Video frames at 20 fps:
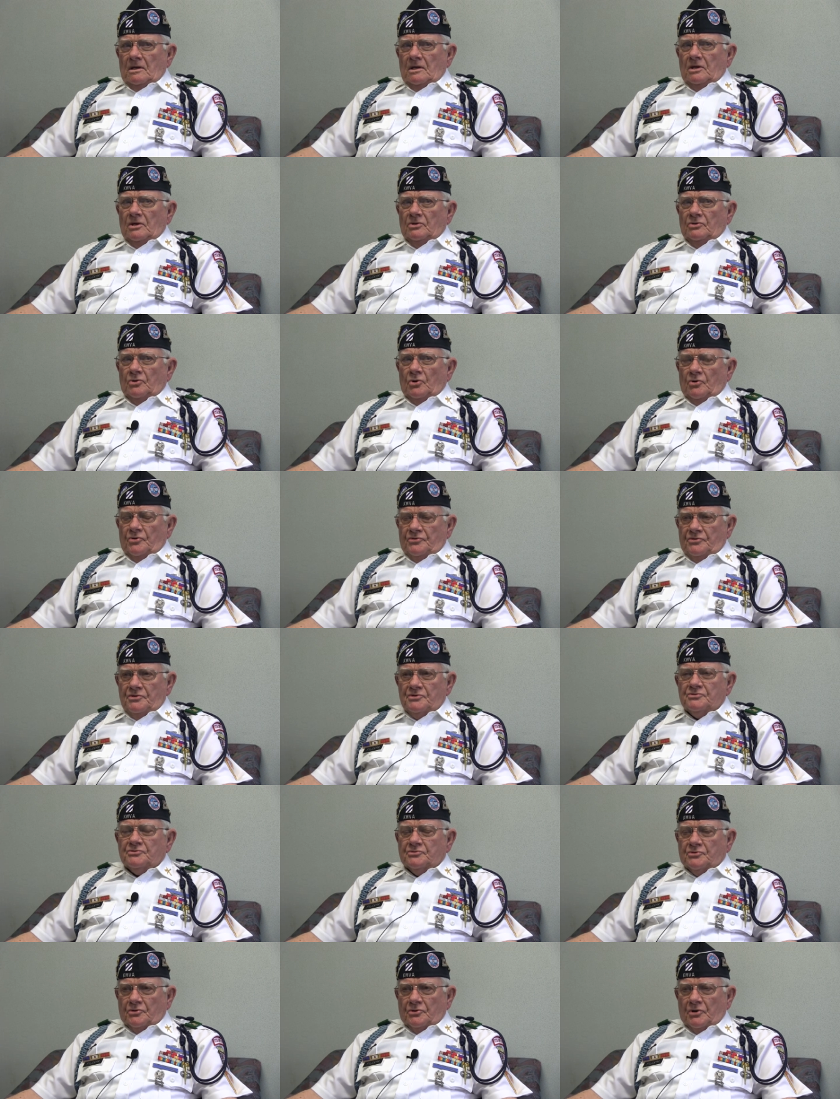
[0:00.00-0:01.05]
In
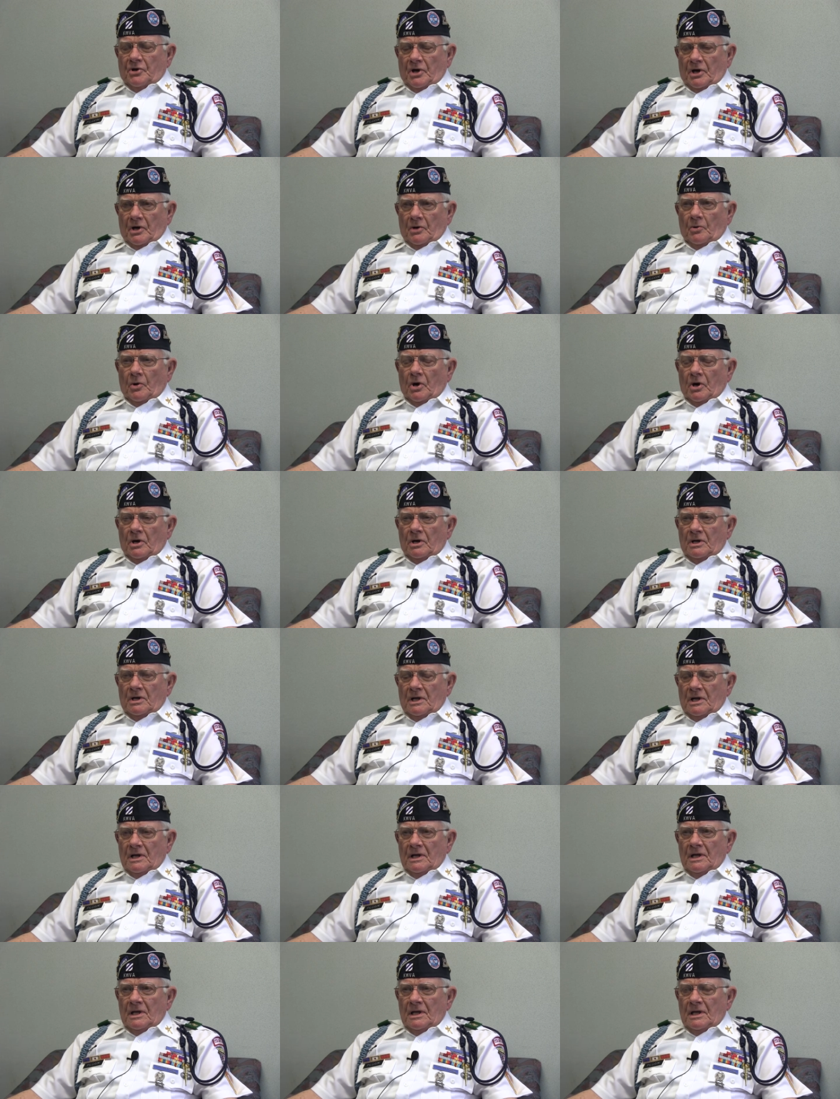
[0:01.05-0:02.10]
northeastern Iowa.
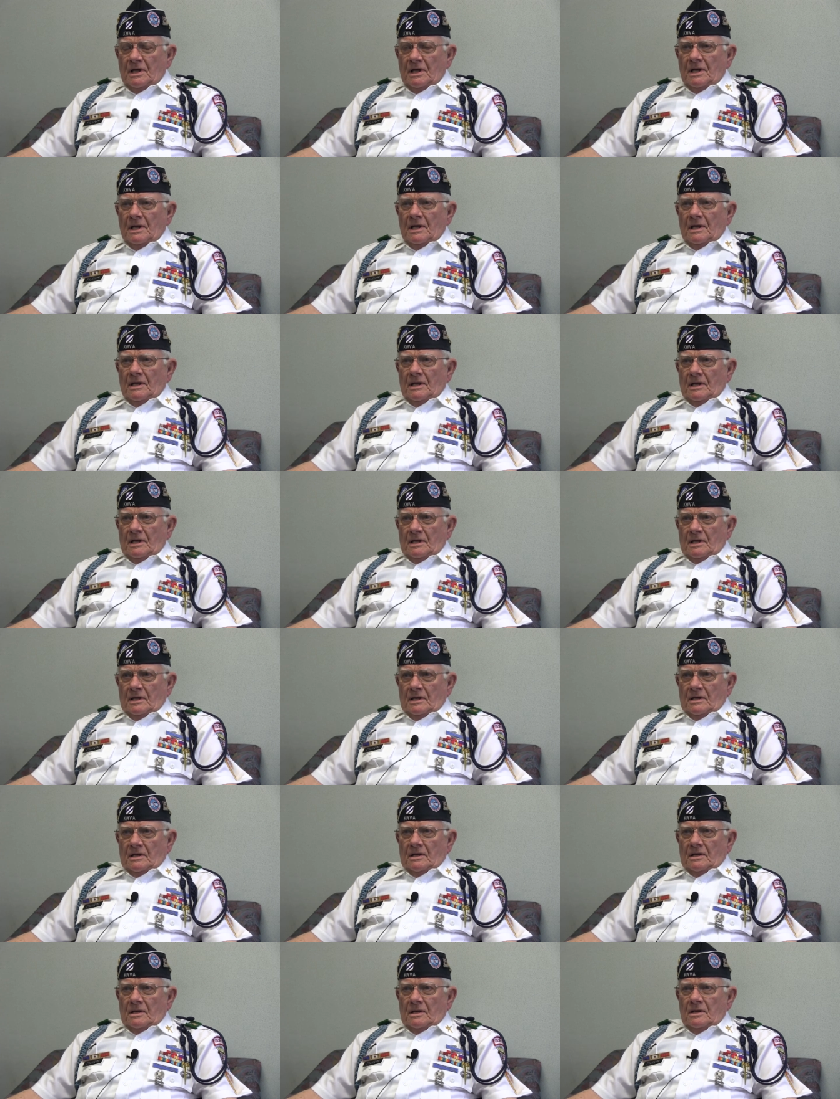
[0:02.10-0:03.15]
And
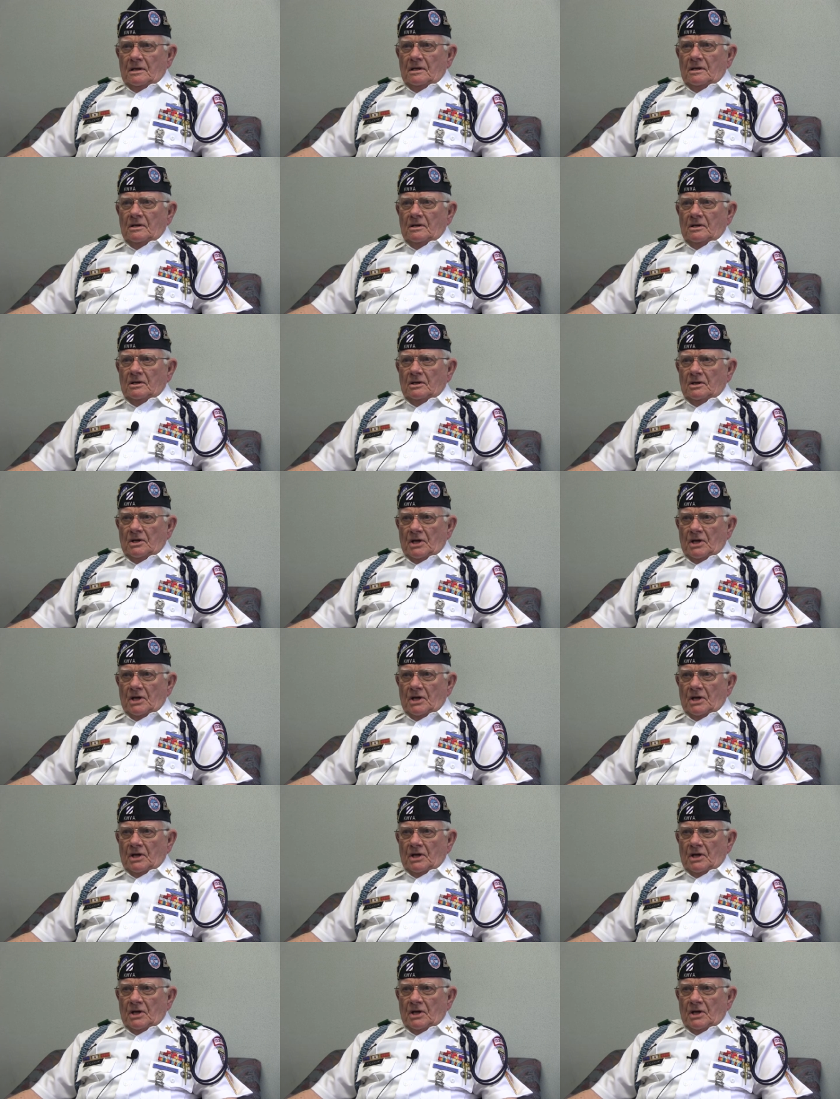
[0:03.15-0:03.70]
town name?